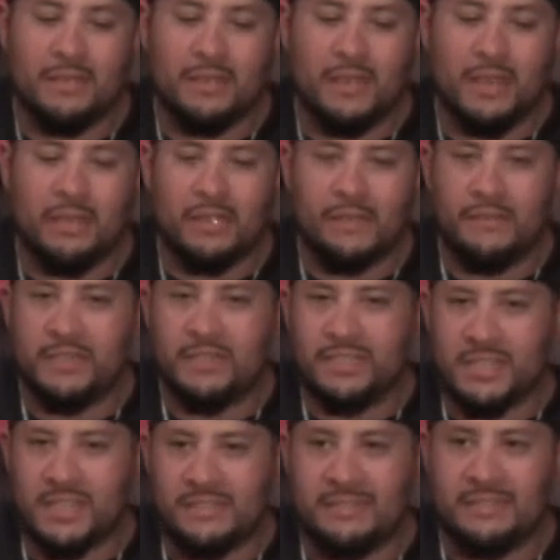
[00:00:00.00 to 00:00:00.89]
I'll give it
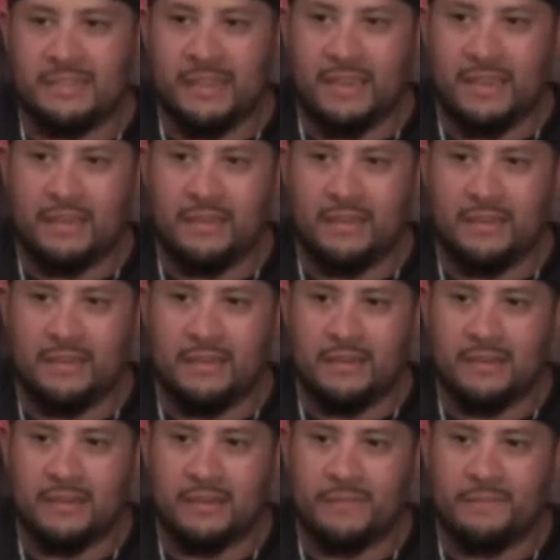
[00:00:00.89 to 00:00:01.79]
a chance again,
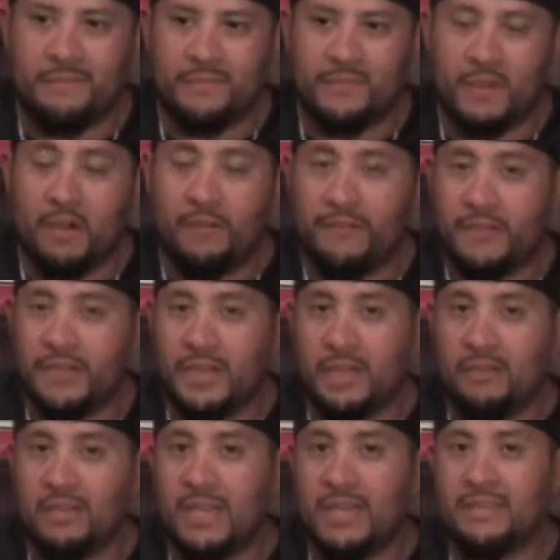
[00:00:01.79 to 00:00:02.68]
and hopefully
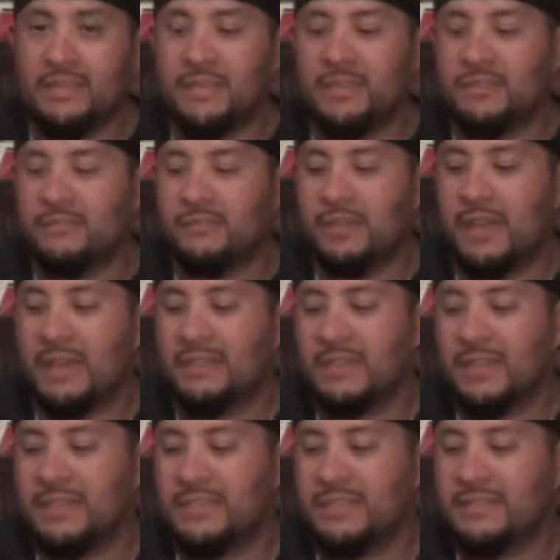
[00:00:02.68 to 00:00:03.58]
I'll latch onto
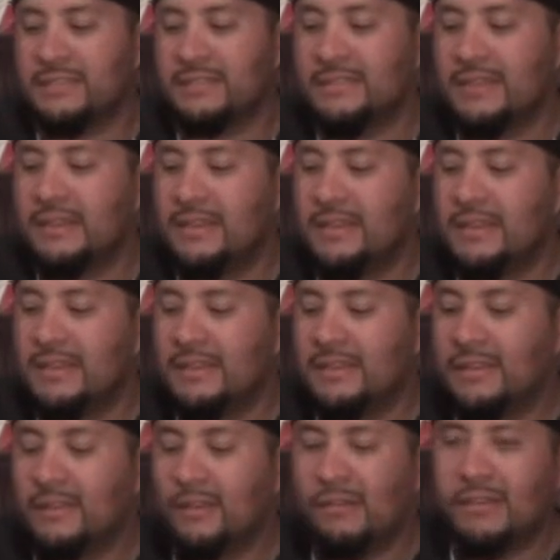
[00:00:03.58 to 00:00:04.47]
it.
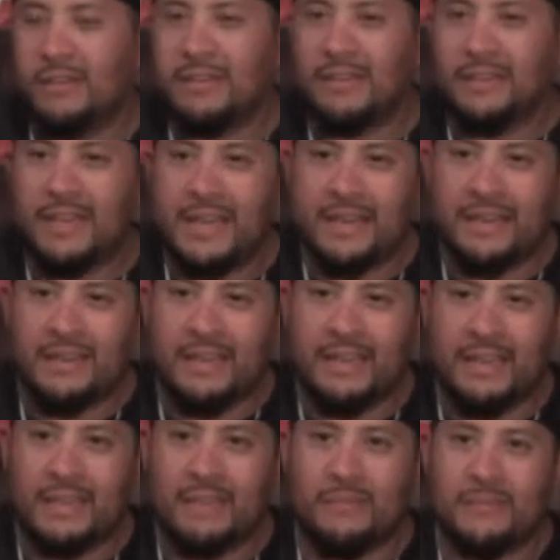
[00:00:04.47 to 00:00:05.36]
There aren't a lot of
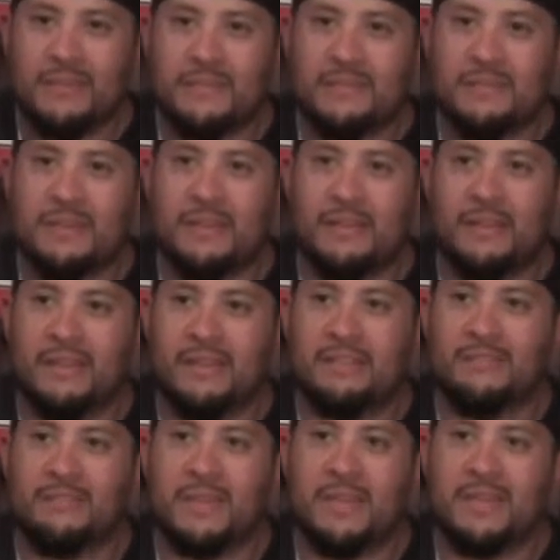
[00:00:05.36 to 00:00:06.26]
games on the
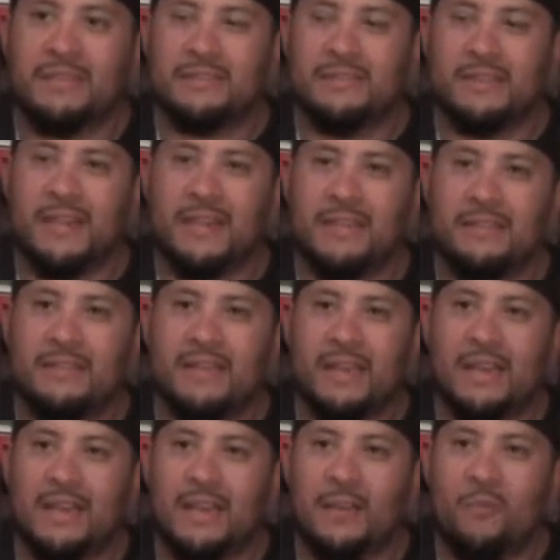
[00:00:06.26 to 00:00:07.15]
Xbox that
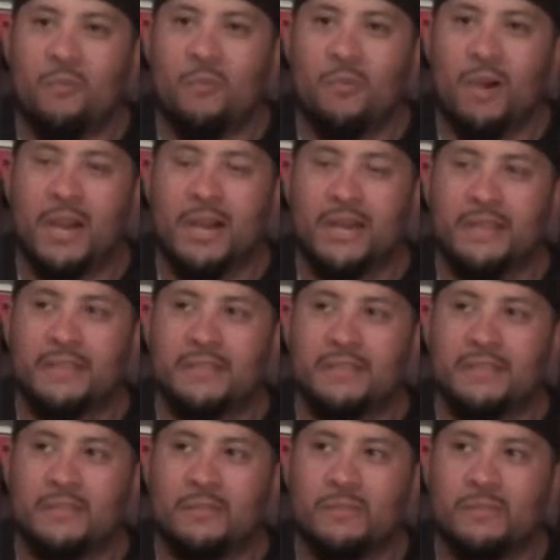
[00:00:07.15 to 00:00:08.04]
I wanted
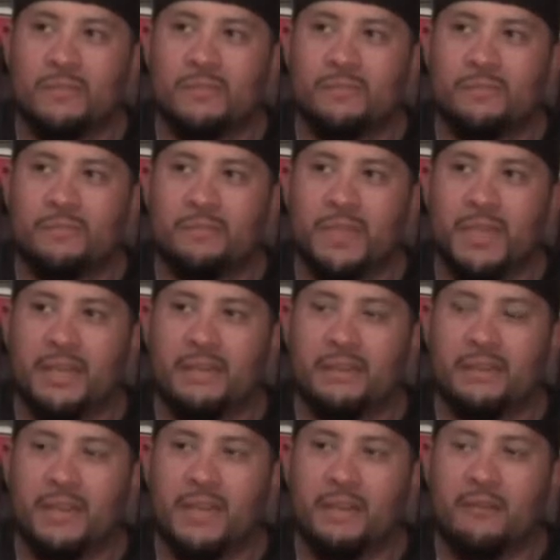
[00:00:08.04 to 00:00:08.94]
so badly.